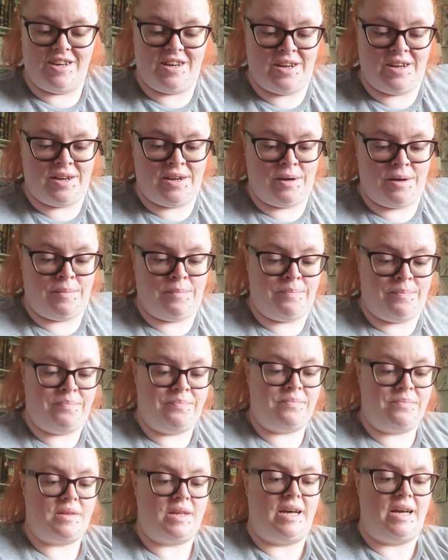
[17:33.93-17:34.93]
And
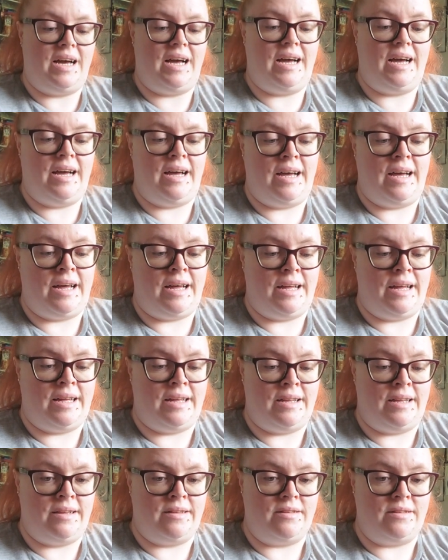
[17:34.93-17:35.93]

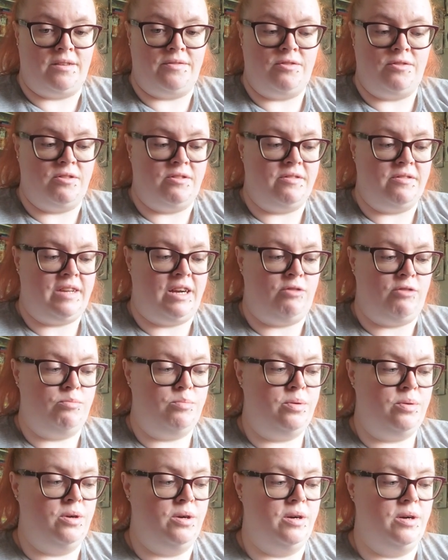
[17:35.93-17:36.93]
I thought it would help
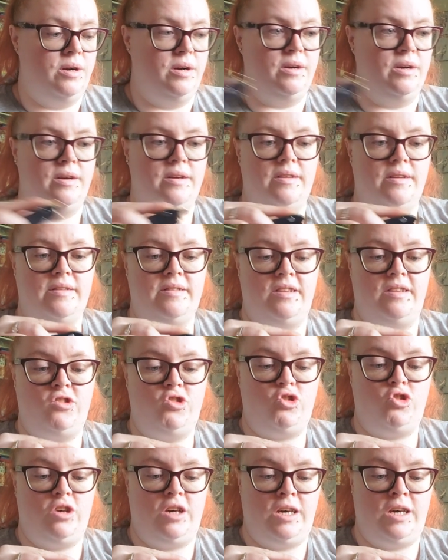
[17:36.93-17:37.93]

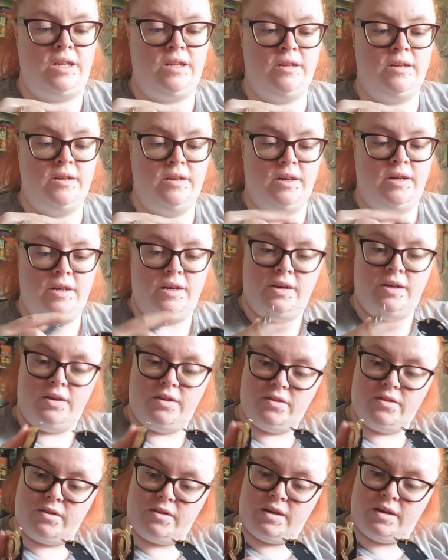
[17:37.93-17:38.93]
cinch it in.
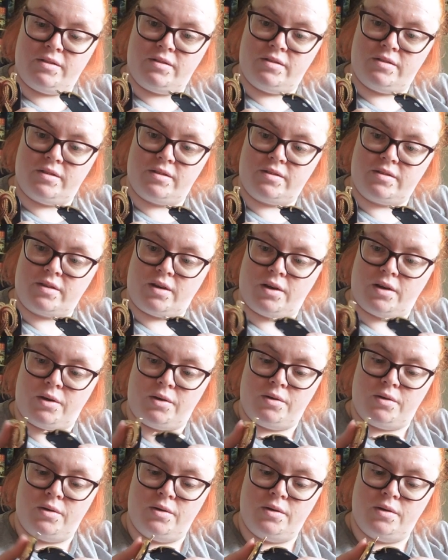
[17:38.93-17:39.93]
So how does this go?
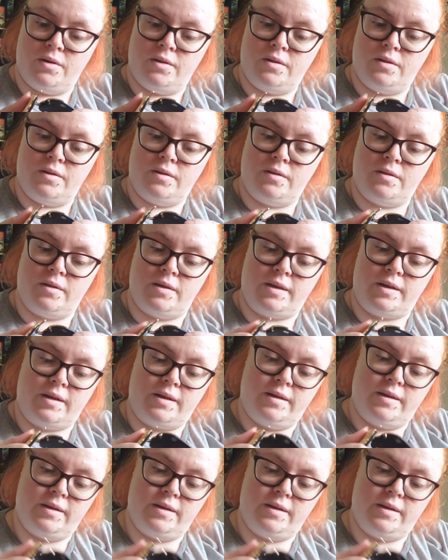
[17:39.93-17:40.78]
Like,